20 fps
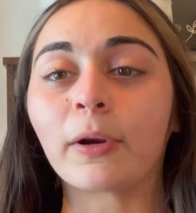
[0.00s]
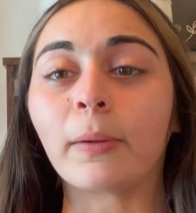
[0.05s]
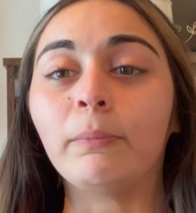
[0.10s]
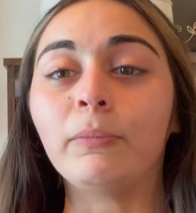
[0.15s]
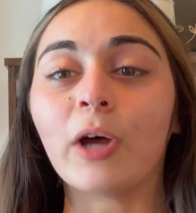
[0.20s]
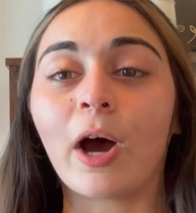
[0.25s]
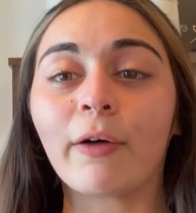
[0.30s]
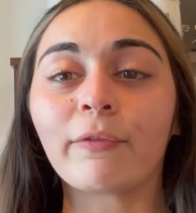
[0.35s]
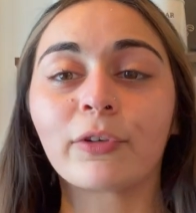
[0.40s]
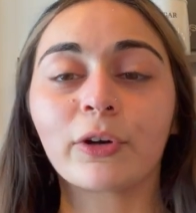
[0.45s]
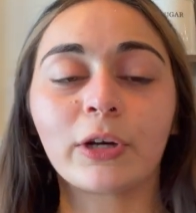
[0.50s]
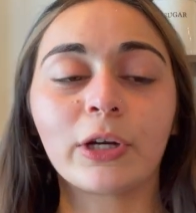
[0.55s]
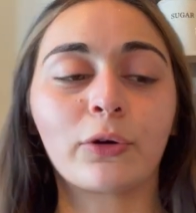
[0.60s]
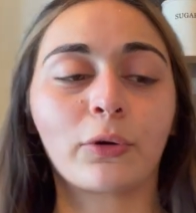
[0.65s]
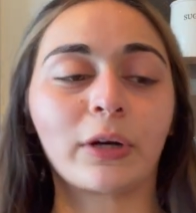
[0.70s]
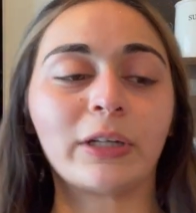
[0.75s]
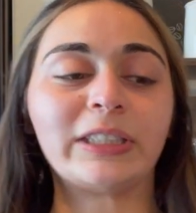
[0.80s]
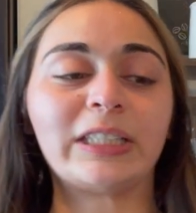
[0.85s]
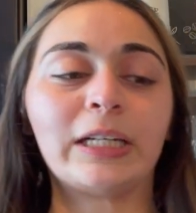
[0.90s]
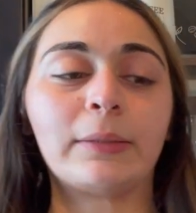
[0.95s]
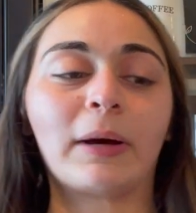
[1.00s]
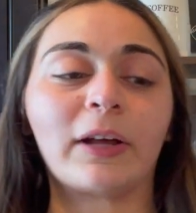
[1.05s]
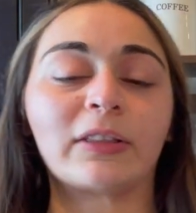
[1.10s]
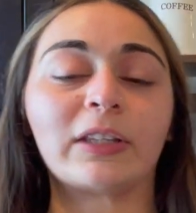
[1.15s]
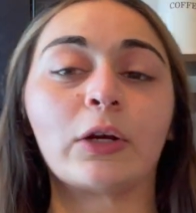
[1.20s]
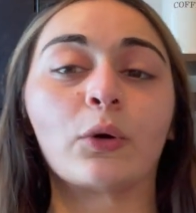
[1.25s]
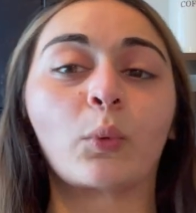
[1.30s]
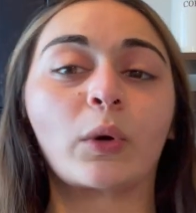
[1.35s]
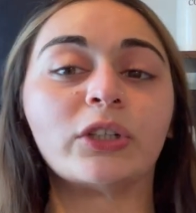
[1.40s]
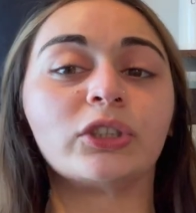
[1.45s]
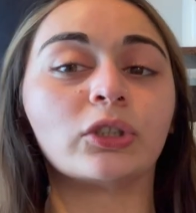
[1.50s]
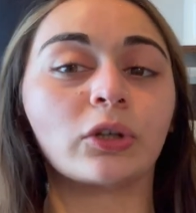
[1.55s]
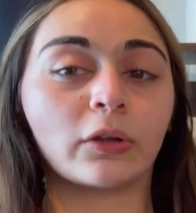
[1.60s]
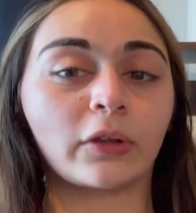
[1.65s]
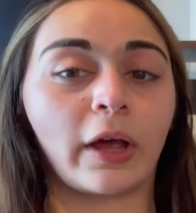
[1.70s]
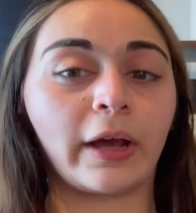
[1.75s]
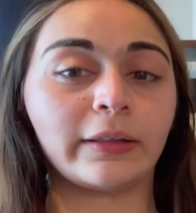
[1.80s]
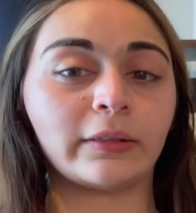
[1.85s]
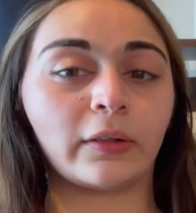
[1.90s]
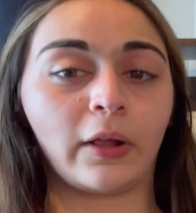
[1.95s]
I'm not very crazy about the original
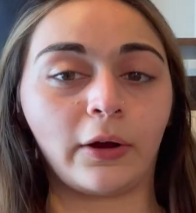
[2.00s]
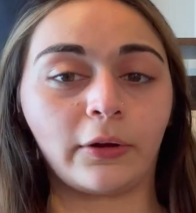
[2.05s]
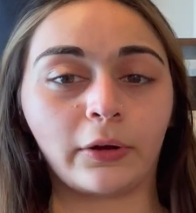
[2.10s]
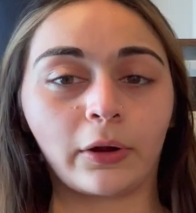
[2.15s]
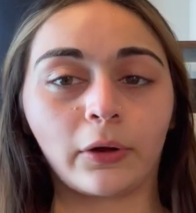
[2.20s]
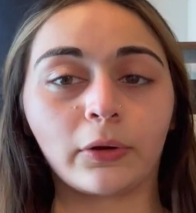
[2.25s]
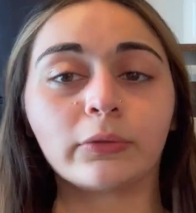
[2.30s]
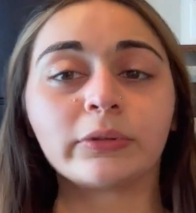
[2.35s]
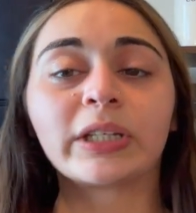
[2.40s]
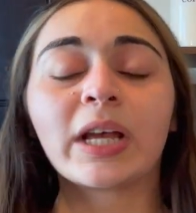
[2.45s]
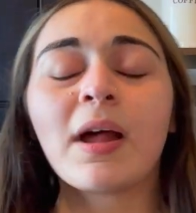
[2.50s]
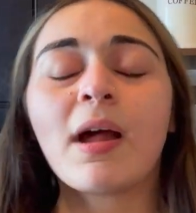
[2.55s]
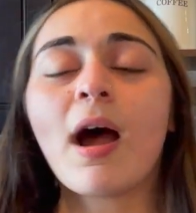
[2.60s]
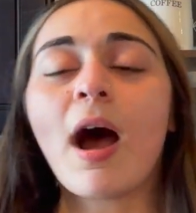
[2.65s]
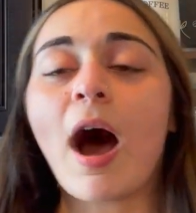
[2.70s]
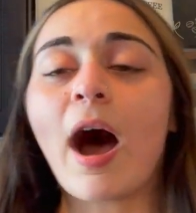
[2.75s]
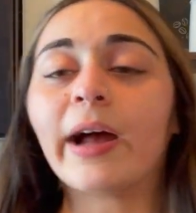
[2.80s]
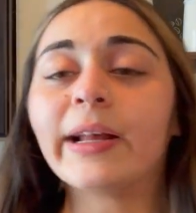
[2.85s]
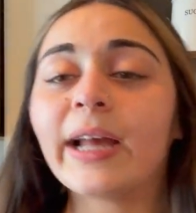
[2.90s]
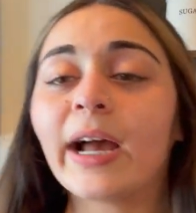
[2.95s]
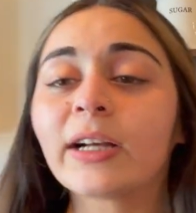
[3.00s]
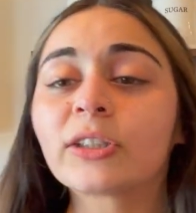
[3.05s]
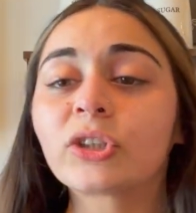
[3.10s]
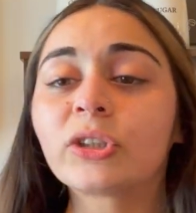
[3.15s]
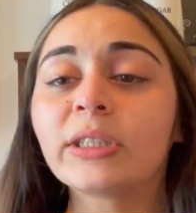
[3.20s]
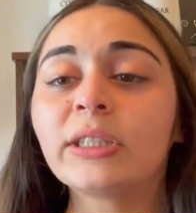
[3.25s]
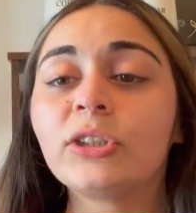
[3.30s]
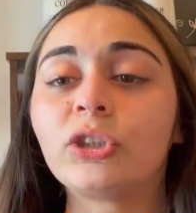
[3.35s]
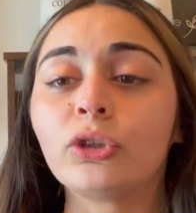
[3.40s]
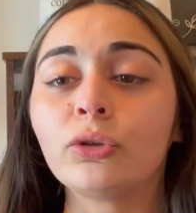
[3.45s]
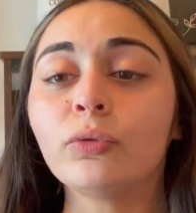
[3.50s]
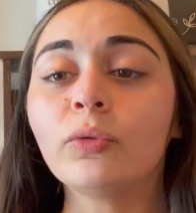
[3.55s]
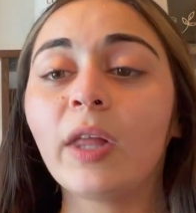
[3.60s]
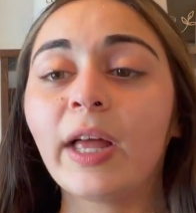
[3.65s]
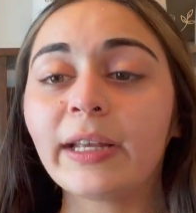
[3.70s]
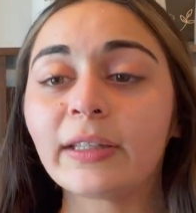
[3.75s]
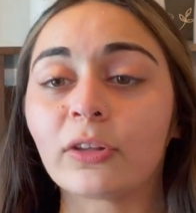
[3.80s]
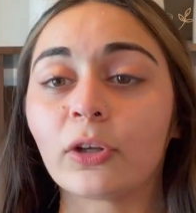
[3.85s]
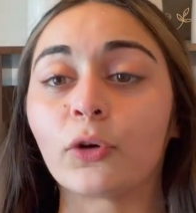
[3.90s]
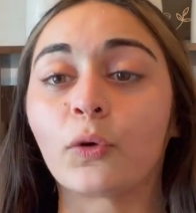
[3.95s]
line lungos. I actually do
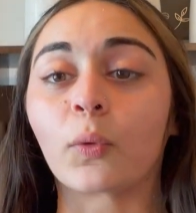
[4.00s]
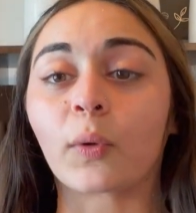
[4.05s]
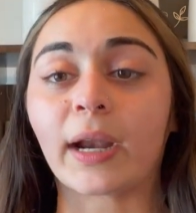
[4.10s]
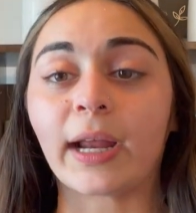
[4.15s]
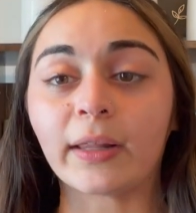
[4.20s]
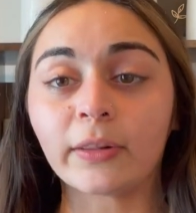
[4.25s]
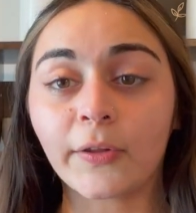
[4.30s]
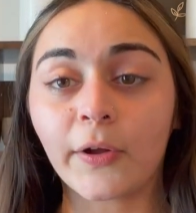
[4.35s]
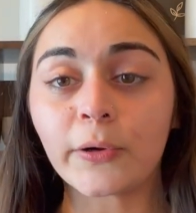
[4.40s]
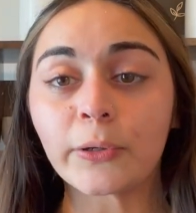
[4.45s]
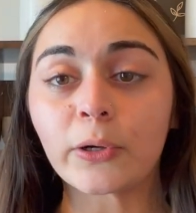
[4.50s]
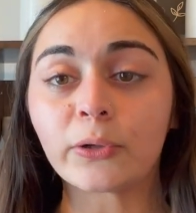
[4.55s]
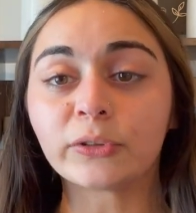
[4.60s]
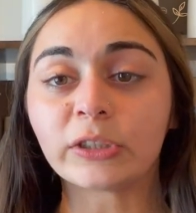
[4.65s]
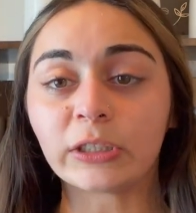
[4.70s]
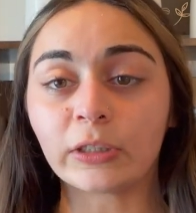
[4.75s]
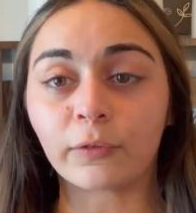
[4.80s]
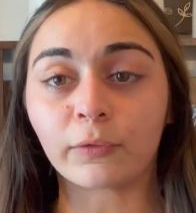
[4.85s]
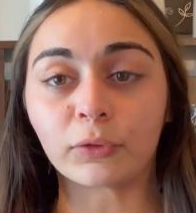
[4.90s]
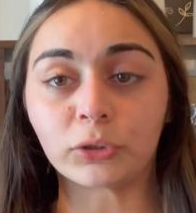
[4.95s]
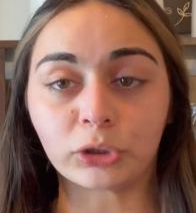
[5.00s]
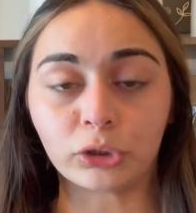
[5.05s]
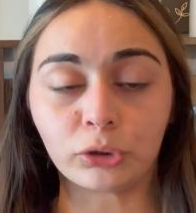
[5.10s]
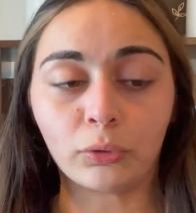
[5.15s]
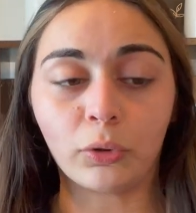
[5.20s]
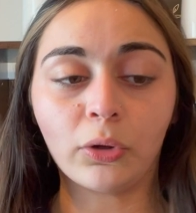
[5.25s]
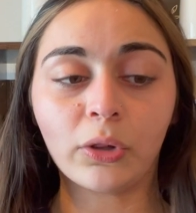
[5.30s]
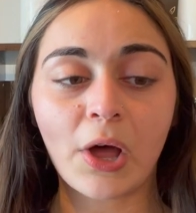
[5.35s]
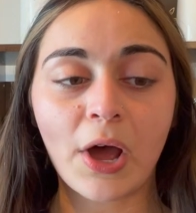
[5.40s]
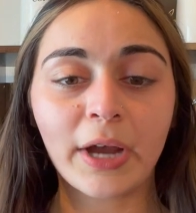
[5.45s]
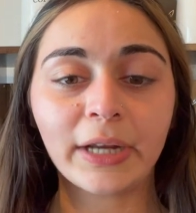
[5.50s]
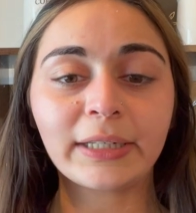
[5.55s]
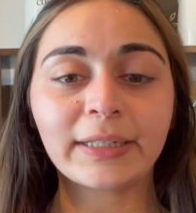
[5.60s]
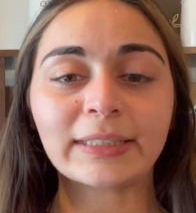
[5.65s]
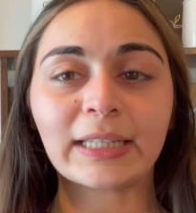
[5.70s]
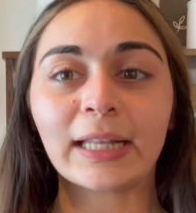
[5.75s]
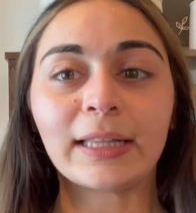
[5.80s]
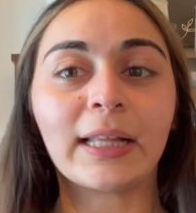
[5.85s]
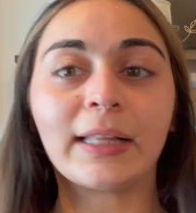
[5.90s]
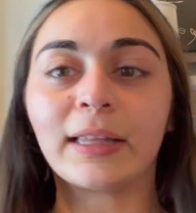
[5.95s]
like the grand lungos and the Vertuo line because
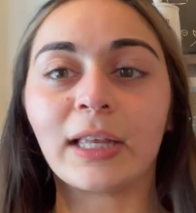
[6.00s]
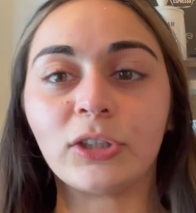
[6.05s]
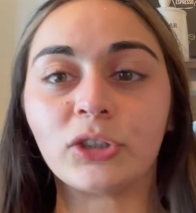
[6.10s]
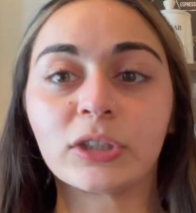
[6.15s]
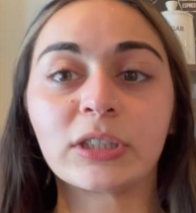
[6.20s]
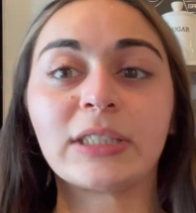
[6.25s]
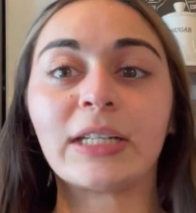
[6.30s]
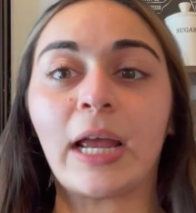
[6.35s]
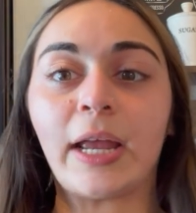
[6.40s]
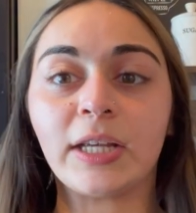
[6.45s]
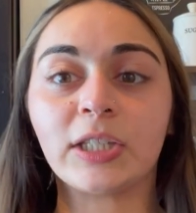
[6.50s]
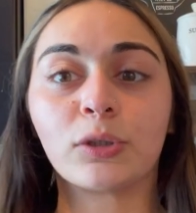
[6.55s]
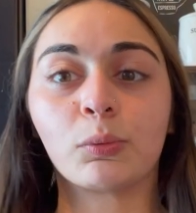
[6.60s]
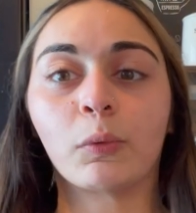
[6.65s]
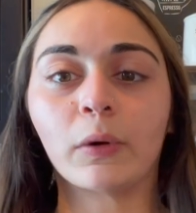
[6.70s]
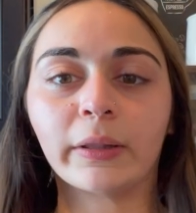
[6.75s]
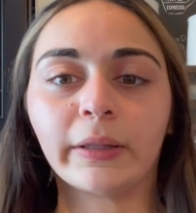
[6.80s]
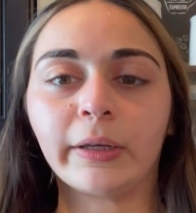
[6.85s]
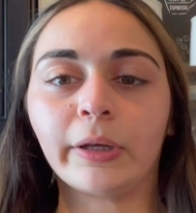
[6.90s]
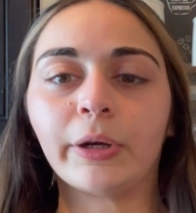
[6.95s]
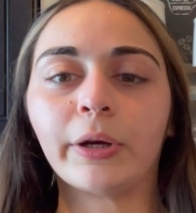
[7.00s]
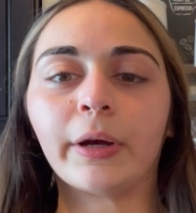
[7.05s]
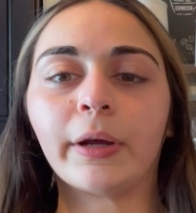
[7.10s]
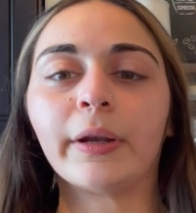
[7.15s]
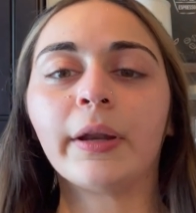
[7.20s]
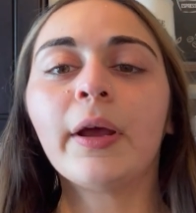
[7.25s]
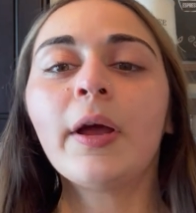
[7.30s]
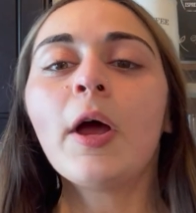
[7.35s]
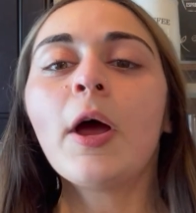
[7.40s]
I think they just taste really good.